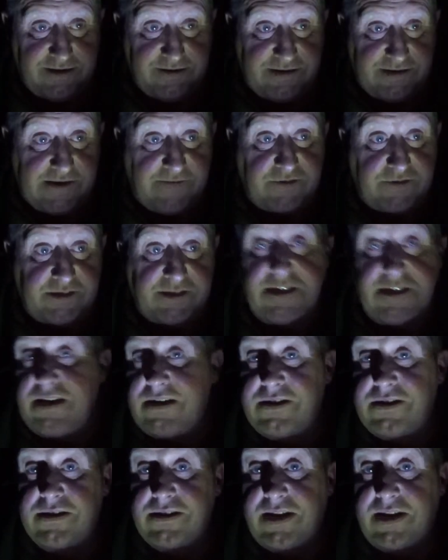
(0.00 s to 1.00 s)
Never seen
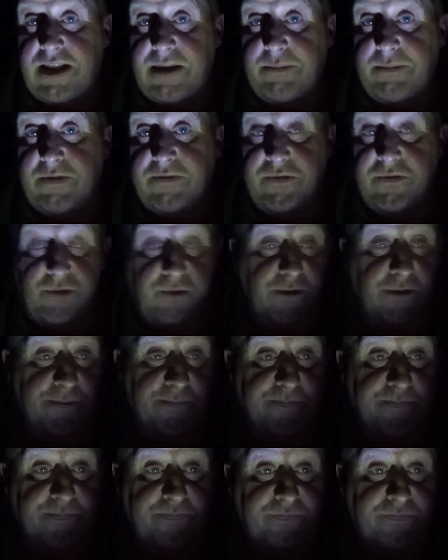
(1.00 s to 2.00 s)
anything like that before.
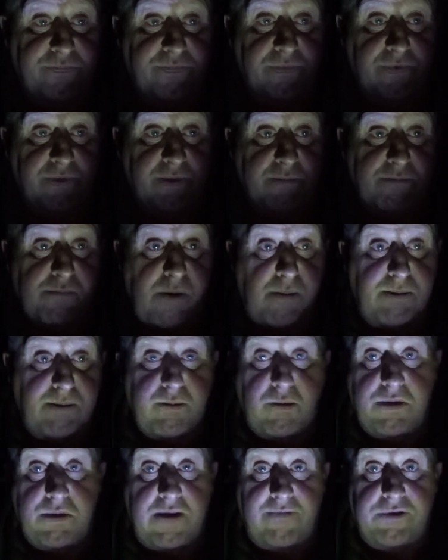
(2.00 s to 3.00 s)
Probably
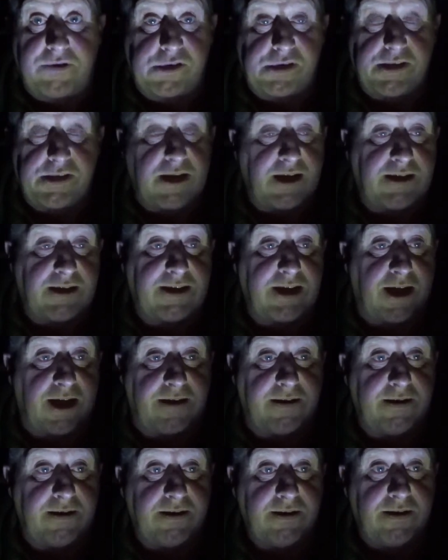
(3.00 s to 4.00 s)
won't never see that
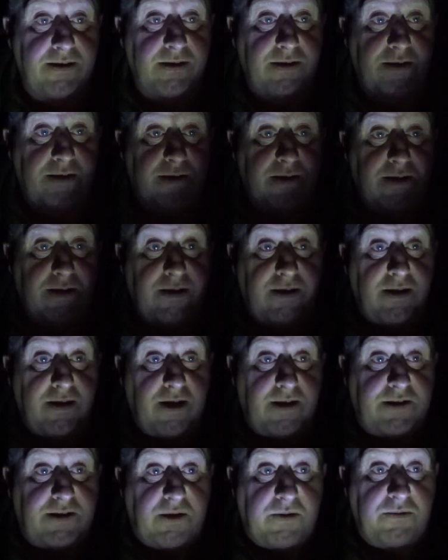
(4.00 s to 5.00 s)
again.
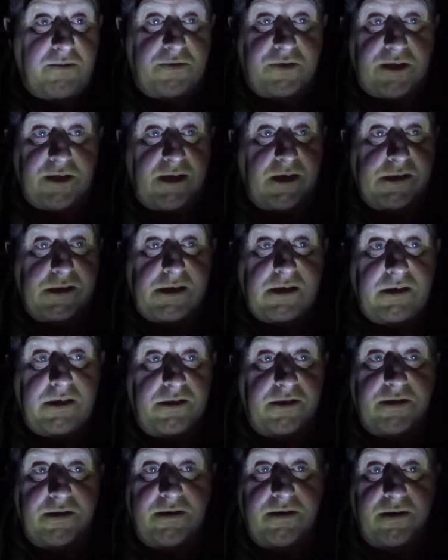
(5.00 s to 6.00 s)
I don't think it's
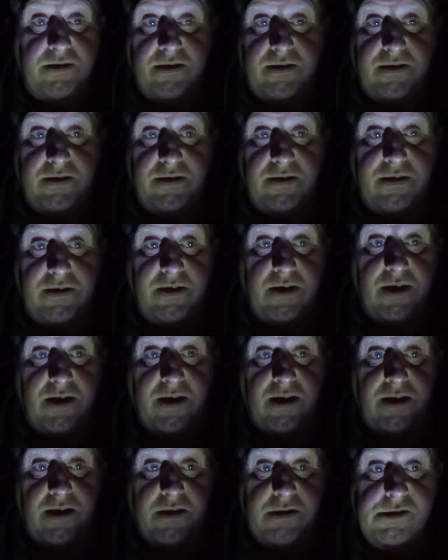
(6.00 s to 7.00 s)
anything
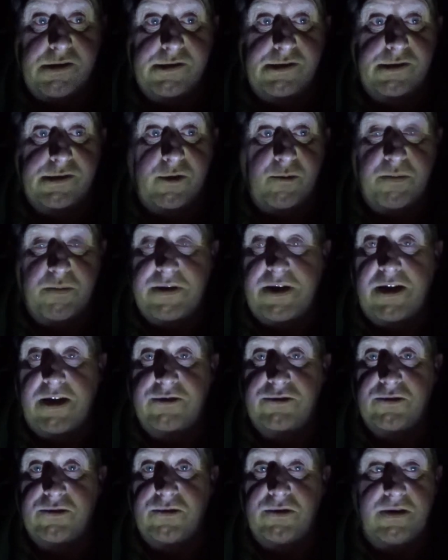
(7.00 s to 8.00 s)
uh,
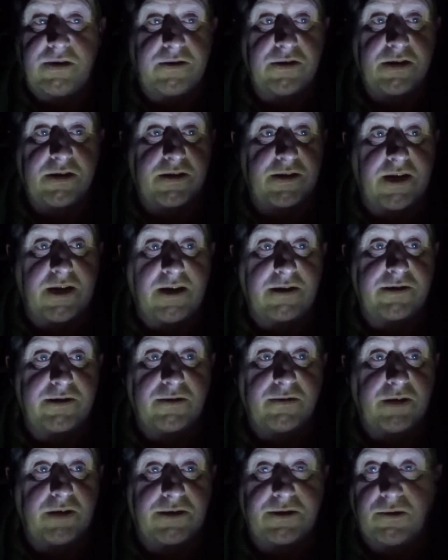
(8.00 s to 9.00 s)
supernatural or anything like that. I
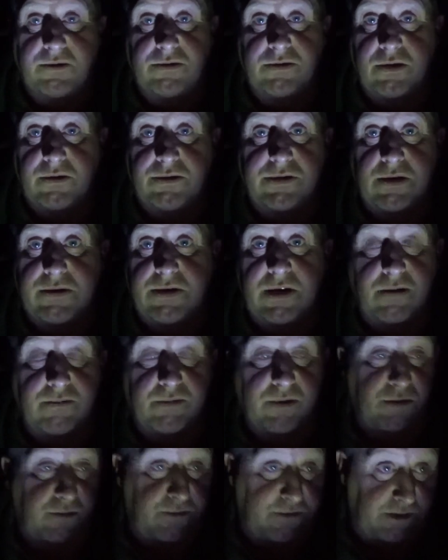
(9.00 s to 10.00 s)
don't I don't go down that
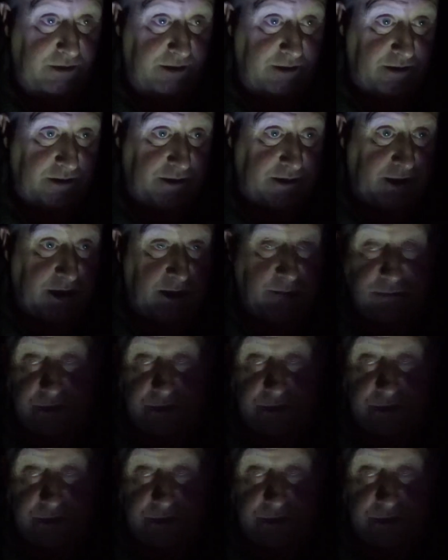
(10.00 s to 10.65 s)
road. I'm